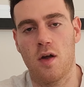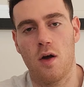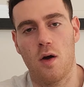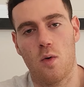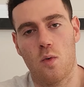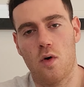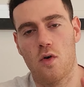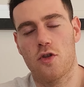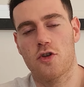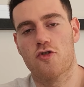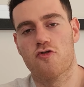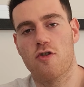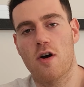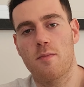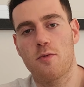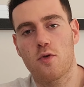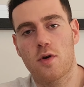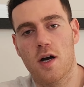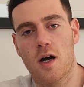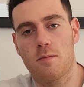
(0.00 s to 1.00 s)
Well, the
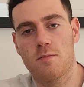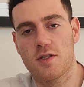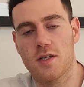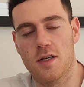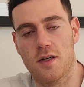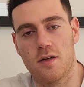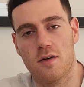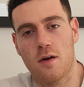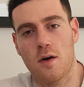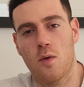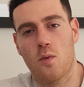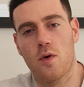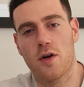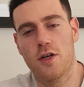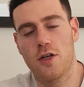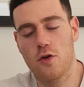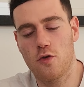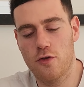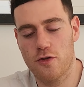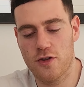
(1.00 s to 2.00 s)
trouble comes in when
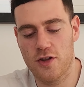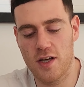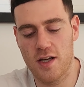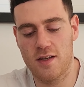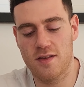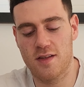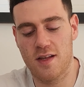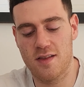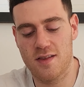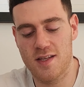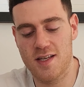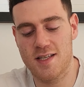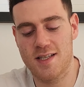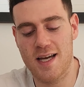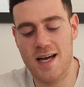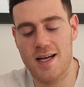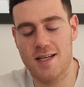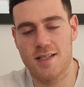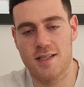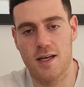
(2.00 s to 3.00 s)
you think that this
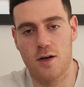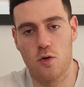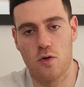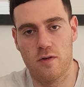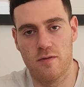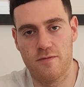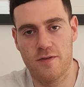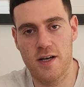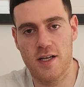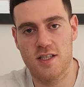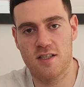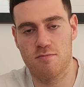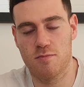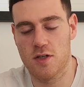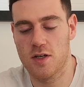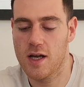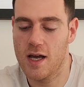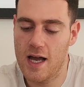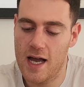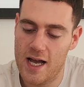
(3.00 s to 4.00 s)
asset or investment